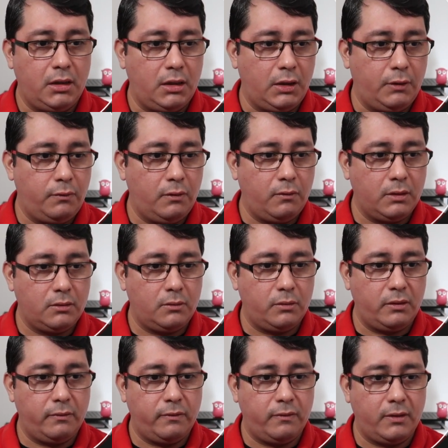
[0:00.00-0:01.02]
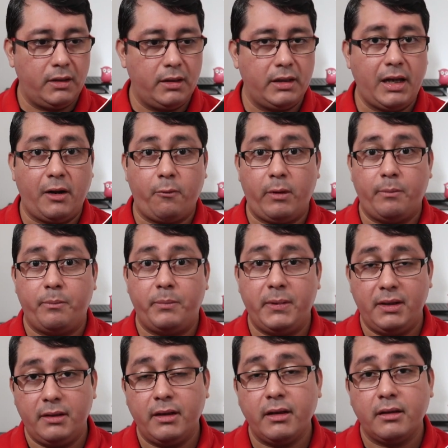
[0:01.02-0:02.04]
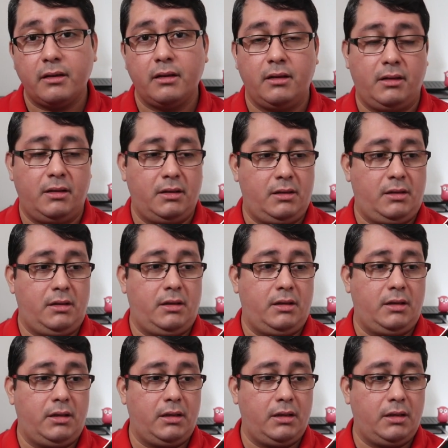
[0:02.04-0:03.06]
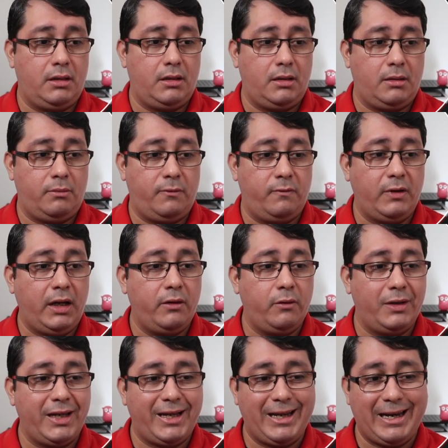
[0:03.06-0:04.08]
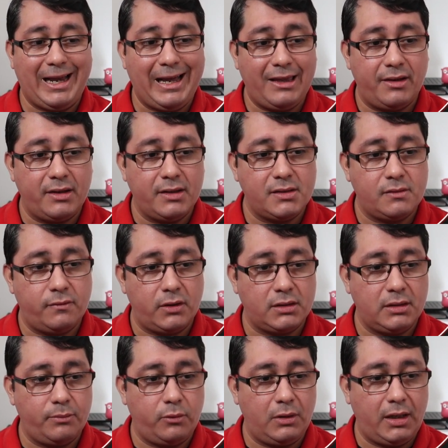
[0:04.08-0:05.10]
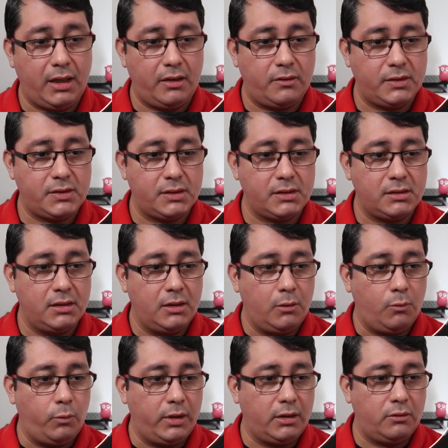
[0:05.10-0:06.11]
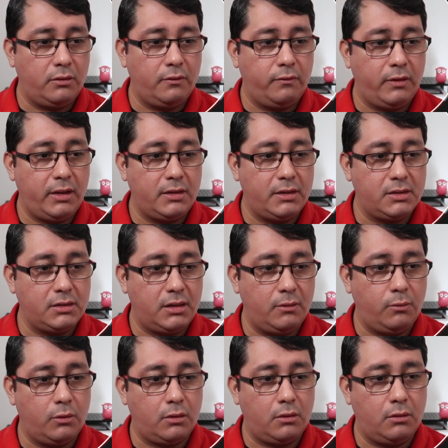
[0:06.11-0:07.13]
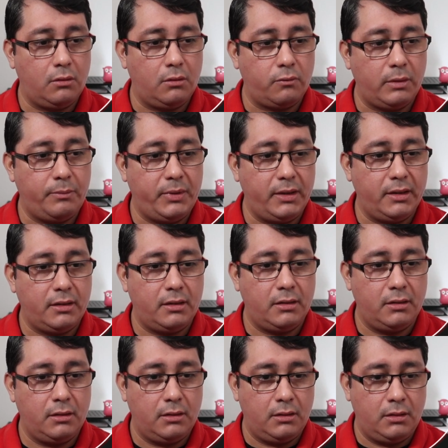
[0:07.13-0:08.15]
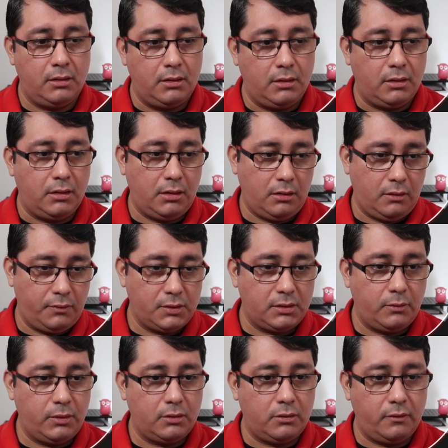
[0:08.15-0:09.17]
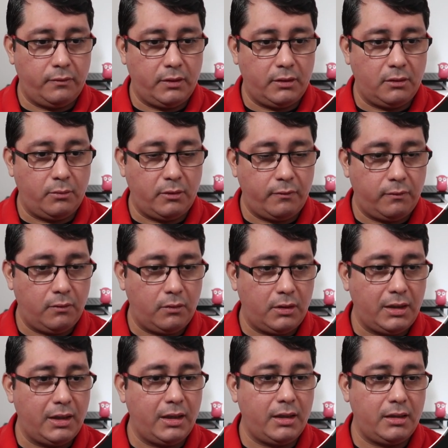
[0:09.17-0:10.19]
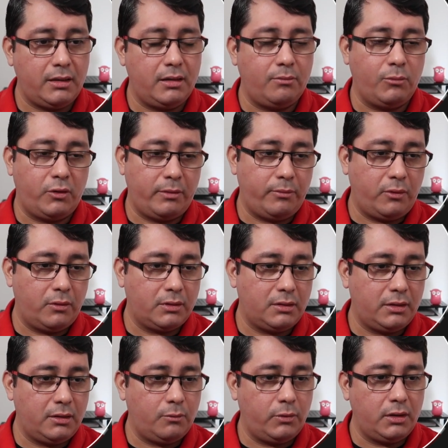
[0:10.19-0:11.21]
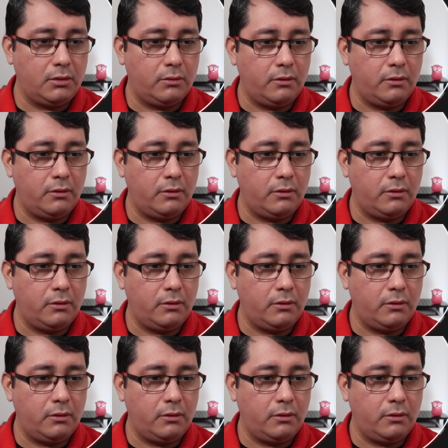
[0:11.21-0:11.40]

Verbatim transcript: If we want to define a repeated Uh, value like an address, for example addresses, we need to define this keyword called repeated, and obviously we need to define number four, and more importantly we need